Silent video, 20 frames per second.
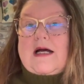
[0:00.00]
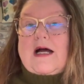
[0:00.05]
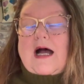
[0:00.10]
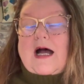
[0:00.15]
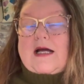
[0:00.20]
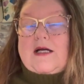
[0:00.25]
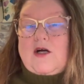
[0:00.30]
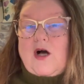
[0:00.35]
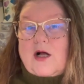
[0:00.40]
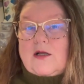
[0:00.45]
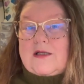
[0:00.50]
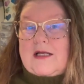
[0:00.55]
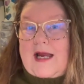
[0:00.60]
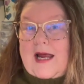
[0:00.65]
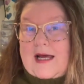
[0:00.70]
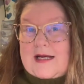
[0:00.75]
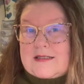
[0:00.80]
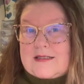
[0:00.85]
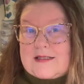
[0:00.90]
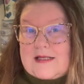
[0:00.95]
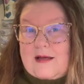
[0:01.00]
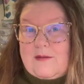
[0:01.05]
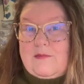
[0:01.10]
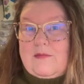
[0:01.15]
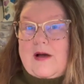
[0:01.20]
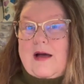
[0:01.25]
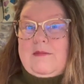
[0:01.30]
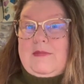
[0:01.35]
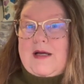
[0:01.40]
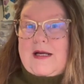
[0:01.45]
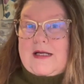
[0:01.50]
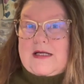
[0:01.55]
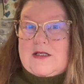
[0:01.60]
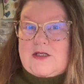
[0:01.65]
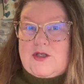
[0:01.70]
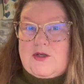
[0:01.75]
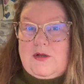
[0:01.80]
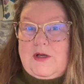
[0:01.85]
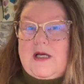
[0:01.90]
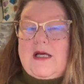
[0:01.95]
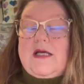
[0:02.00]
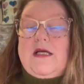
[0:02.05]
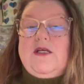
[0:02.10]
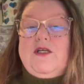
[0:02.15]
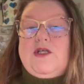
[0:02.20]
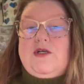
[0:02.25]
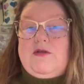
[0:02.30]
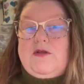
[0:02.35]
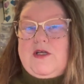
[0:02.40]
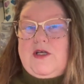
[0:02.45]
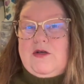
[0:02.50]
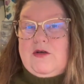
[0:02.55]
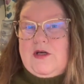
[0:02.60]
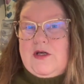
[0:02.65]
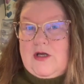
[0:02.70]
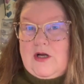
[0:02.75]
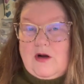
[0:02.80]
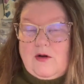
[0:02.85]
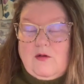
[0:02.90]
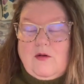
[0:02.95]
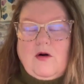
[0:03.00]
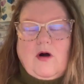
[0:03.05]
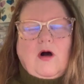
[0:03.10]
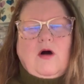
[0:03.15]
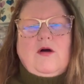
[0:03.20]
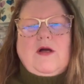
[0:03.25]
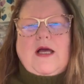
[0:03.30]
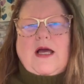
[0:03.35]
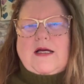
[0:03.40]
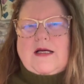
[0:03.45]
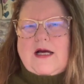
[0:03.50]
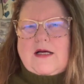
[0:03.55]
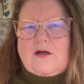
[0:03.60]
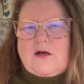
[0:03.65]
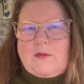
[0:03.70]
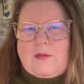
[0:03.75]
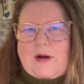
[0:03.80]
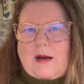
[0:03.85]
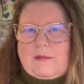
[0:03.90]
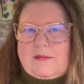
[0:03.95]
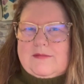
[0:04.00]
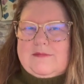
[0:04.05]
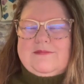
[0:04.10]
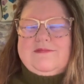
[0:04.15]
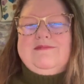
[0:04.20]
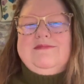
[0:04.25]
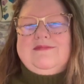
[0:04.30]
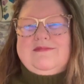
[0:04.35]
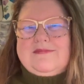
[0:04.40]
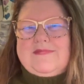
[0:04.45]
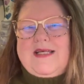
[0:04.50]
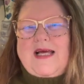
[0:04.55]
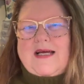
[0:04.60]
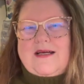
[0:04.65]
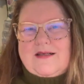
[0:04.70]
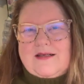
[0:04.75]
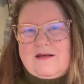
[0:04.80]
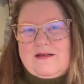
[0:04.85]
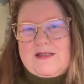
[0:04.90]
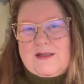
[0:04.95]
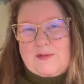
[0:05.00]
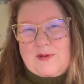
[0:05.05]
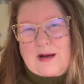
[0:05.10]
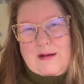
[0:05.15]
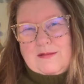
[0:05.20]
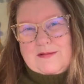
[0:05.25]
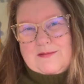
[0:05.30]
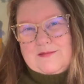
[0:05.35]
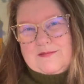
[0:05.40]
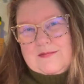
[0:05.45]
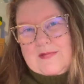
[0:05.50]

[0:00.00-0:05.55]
I called and asked them, I'm getting a Juki, do you think, you know, oh yeah, no problem. Yeah, it was a problem.